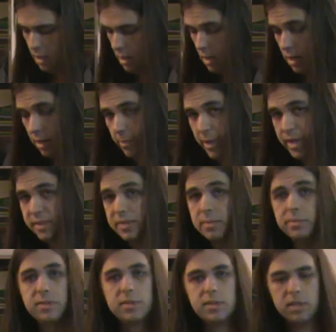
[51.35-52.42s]
and I made
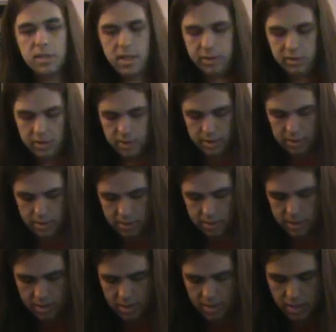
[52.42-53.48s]
some
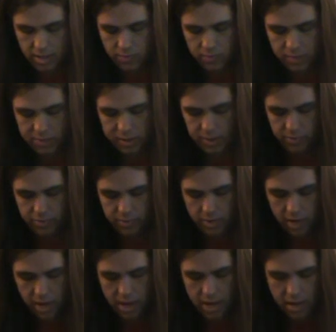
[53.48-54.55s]
selections, and we'll see what
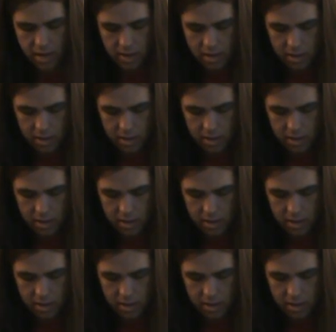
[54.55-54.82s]
we got.